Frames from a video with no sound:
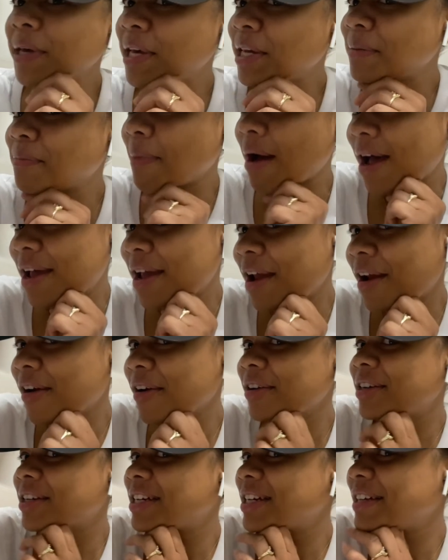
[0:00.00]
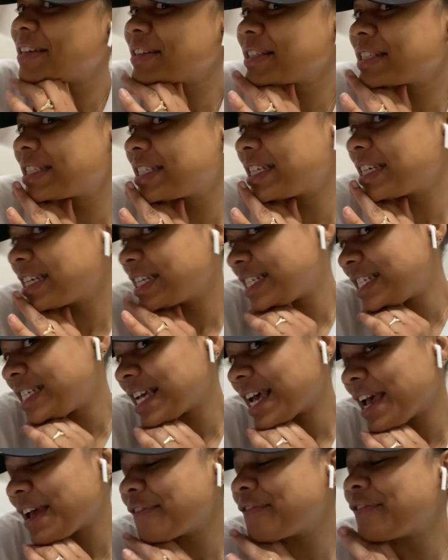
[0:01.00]
getting my hair done
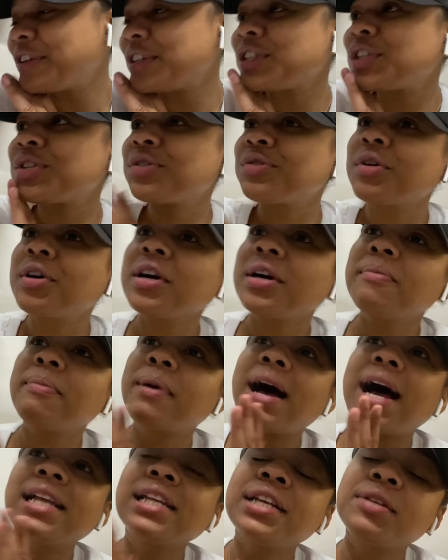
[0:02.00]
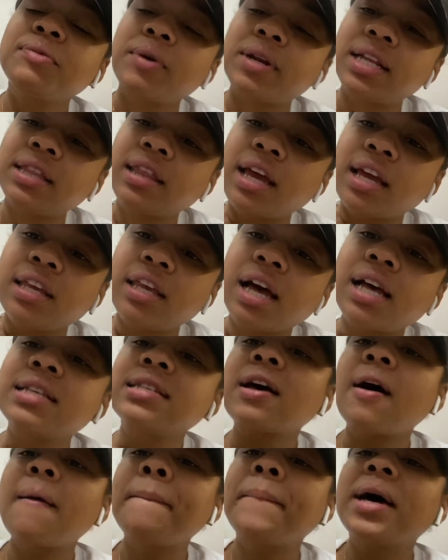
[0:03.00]
today for sure. But I just want to thank y'all
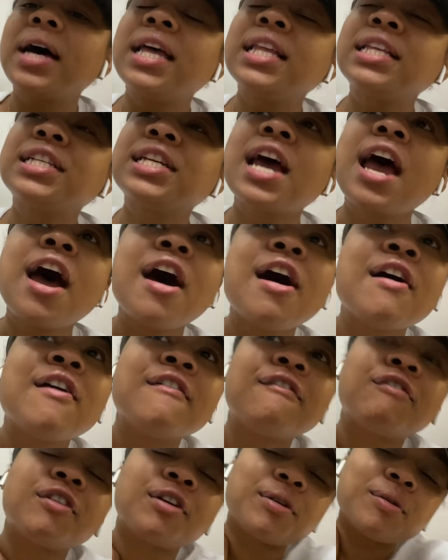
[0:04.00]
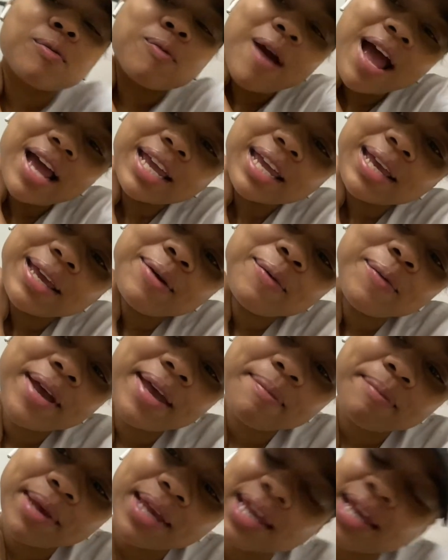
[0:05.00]
so much for rocking
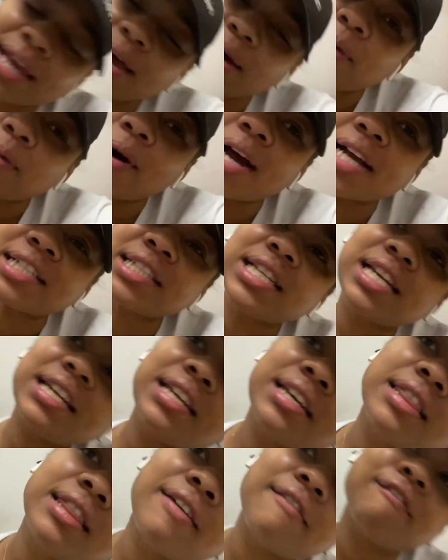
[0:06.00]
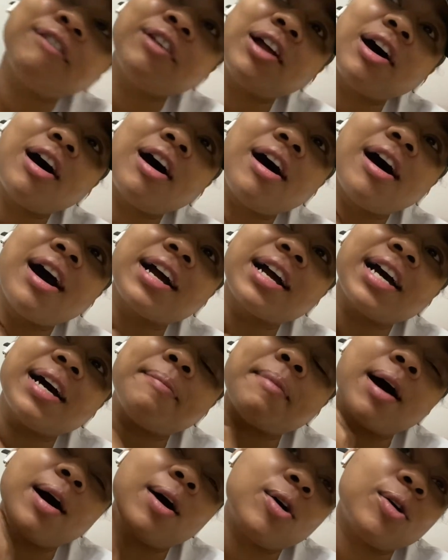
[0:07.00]
with me and watching another vlog.
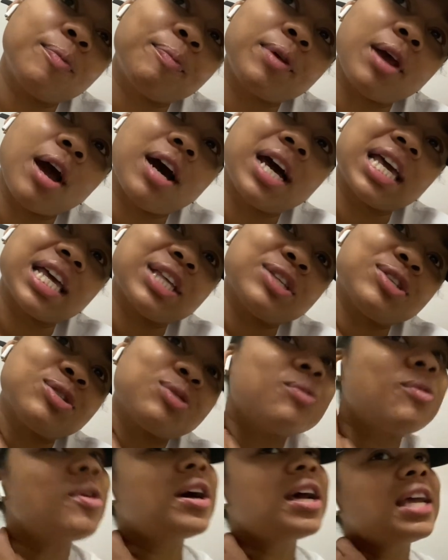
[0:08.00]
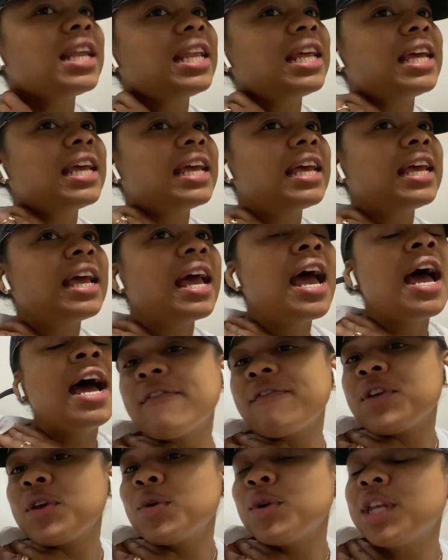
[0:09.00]
Um, I hope y'all enjoyed it.
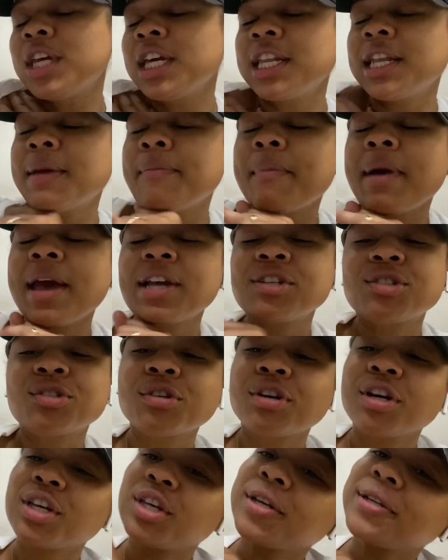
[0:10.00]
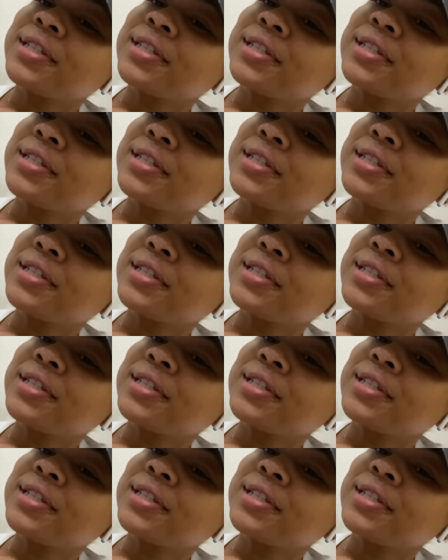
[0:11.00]
If you didn't, make sure you